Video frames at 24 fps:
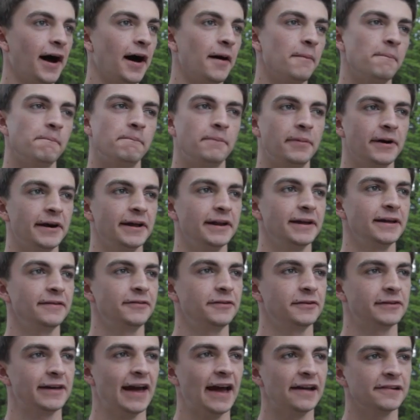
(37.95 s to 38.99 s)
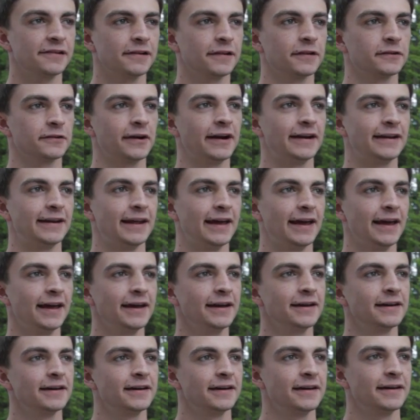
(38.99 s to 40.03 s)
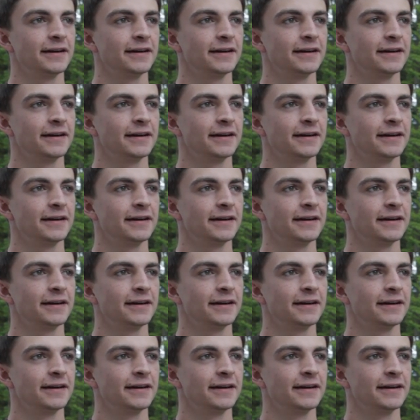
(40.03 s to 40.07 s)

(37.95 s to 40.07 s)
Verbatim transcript: Um, but if you catch it on the right day,